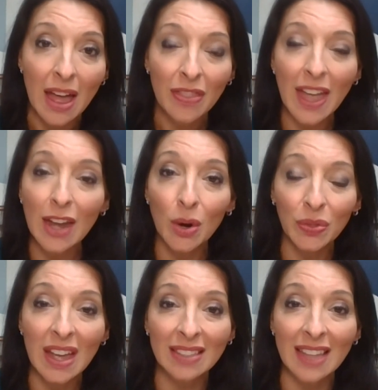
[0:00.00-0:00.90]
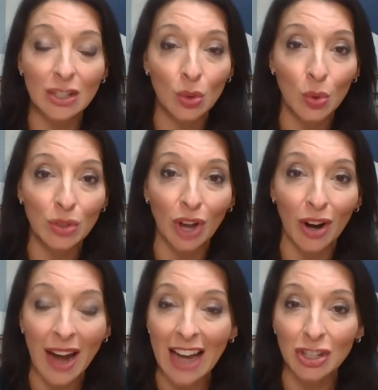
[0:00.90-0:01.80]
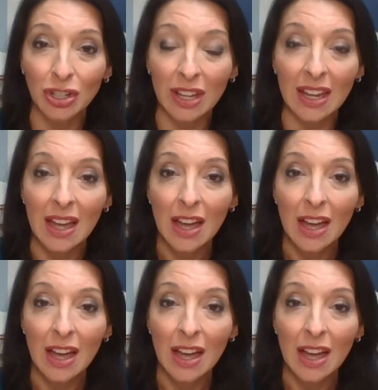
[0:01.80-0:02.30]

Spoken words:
They don't think that schools are actually